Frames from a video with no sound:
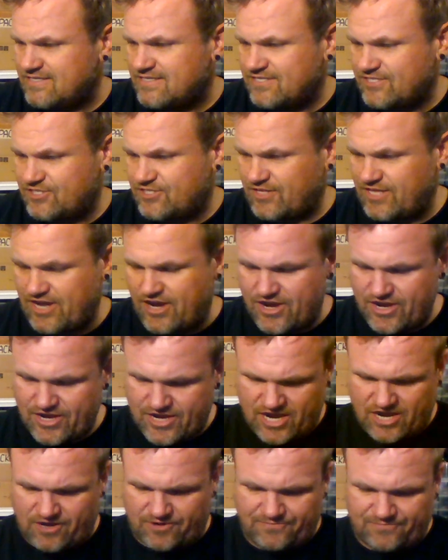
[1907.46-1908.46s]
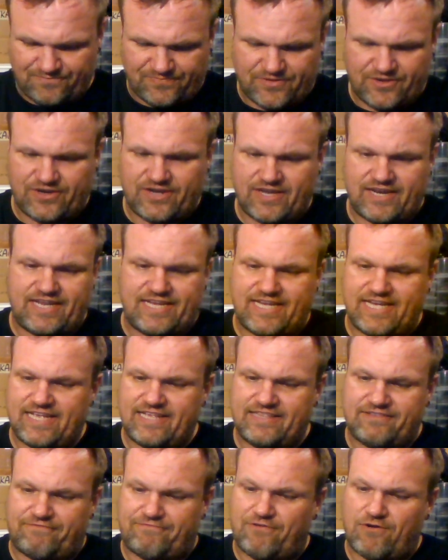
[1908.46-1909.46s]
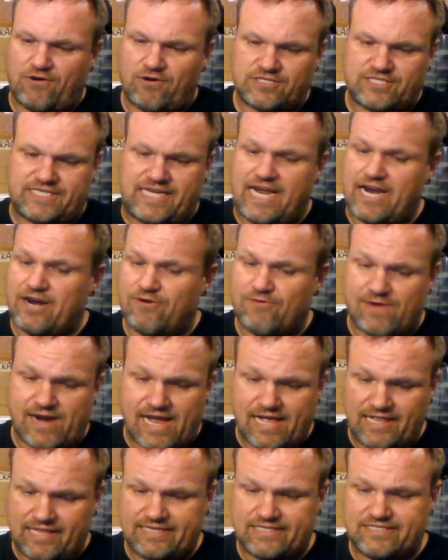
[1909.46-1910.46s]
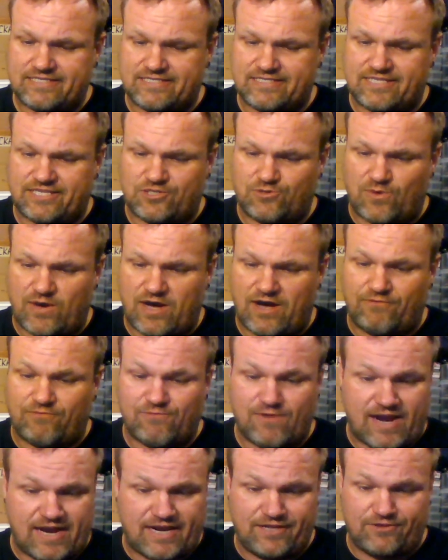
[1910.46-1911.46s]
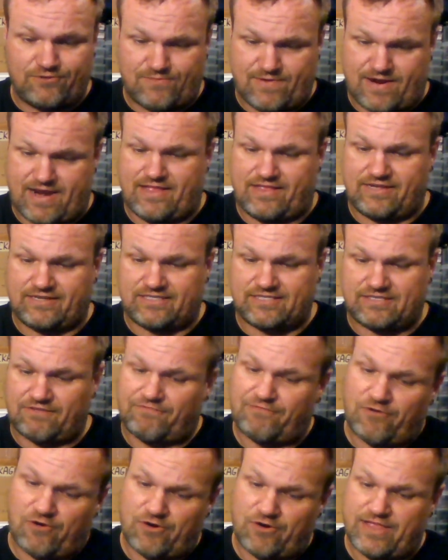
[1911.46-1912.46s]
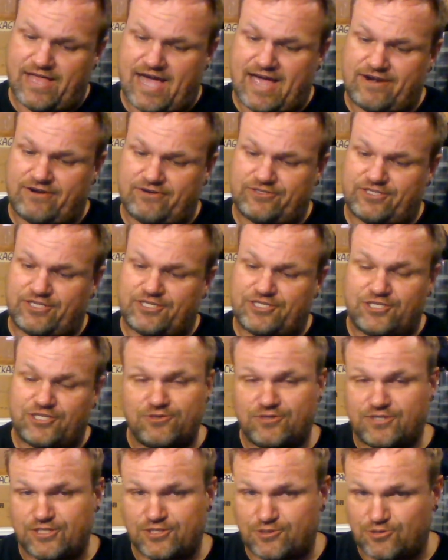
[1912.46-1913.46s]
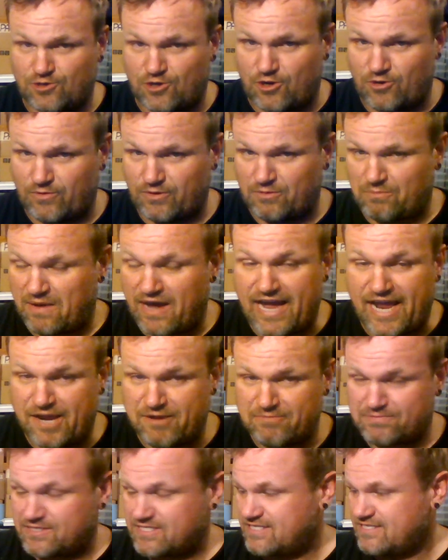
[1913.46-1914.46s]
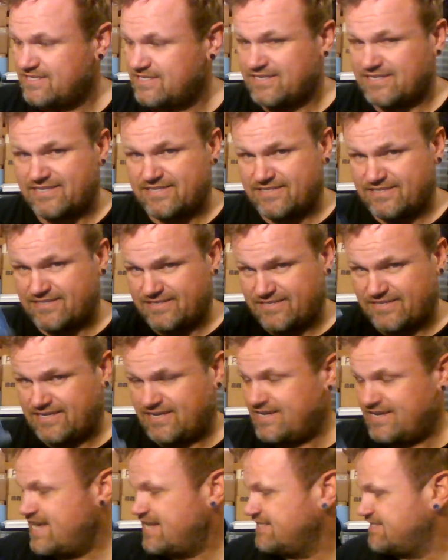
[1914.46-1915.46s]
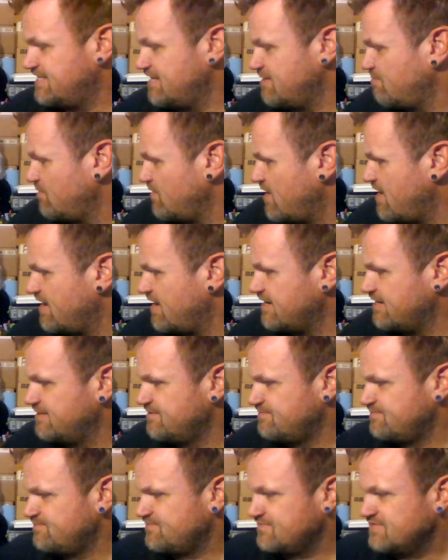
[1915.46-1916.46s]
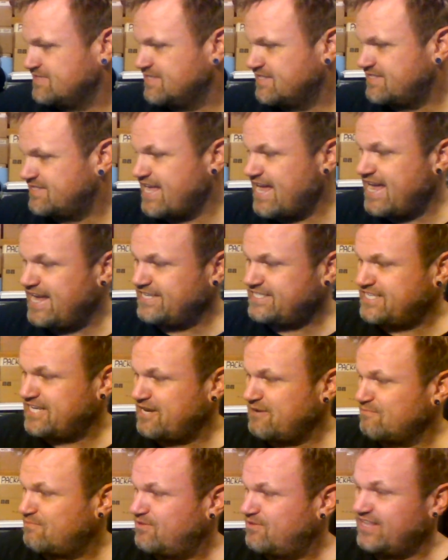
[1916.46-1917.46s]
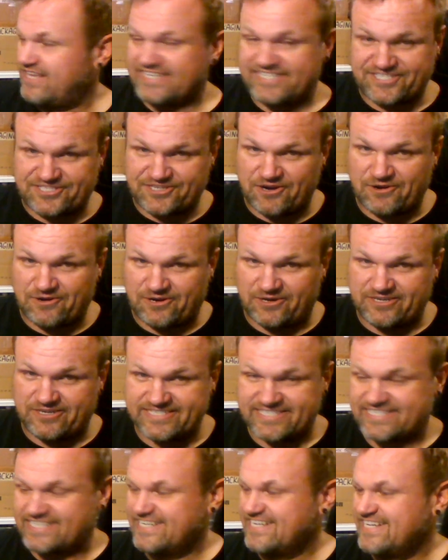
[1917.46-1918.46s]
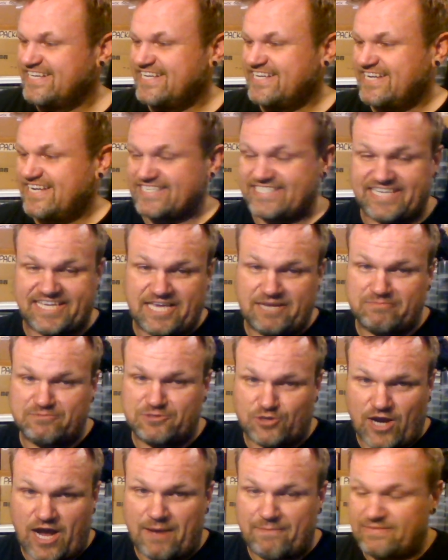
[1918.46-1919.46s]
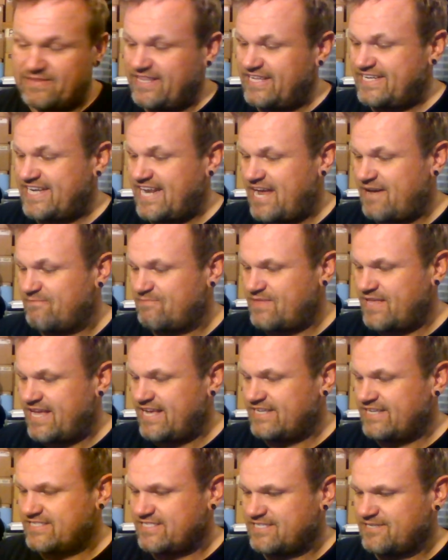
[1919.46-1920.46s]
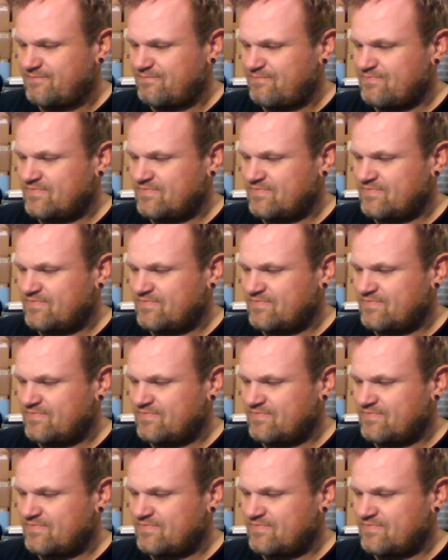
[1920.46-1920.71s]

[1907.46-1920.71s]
So there you go. You're going to get the 4 stair railings, the 12 regular railings, the 4 ladders, the 2 control with pipes in that Ziploc, the 18 plus circles, because I keep dropping the damn things,